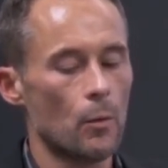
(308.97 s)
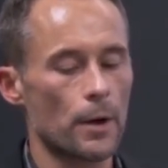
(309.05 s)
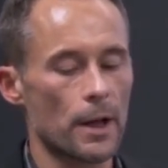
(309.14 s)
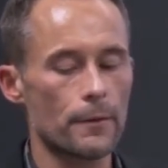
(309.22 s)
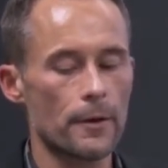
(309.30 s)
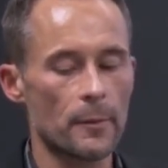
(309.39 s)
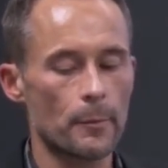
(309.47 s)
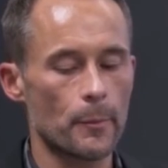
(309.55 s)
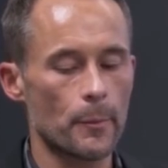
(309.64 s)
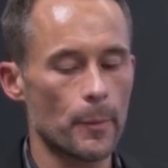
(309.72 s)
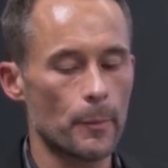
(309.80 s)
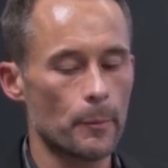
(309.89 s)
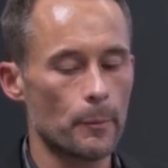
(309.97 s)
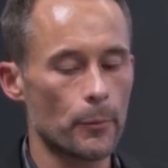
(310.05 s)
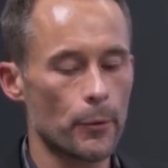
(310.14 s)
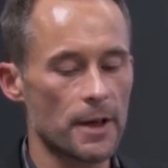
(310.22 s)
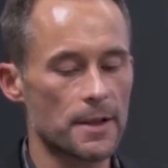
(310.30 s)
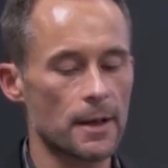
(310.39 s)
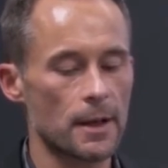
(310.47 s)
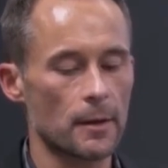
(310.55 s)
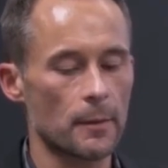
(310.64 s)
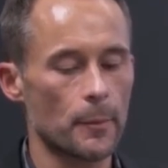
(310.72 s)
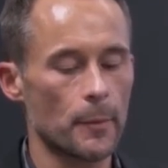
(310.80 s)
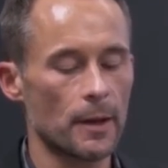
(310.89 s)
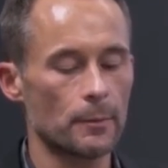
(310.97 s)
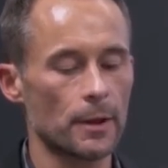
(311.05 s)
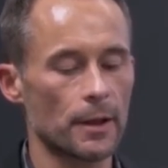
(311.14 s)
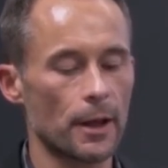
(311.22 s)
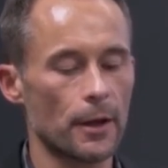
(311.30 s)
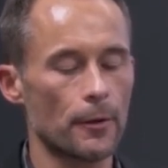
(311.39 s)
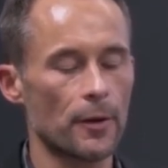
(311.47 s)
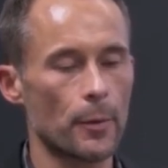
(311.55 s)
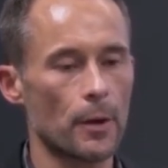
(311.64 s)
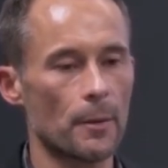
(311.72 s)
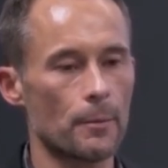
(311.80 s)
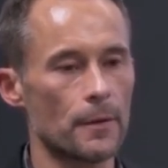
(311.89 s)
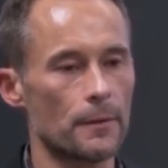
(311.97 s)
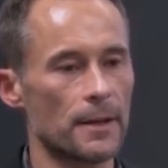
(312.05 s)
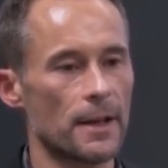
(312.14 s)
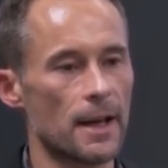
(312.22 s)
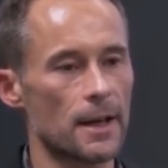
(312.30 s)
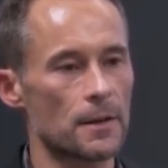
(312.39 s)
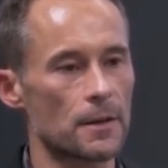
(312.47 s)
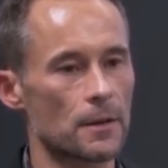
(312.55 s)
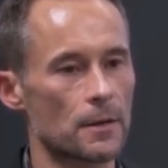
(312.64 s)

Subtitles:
whatever the pressing public health problem of the day is,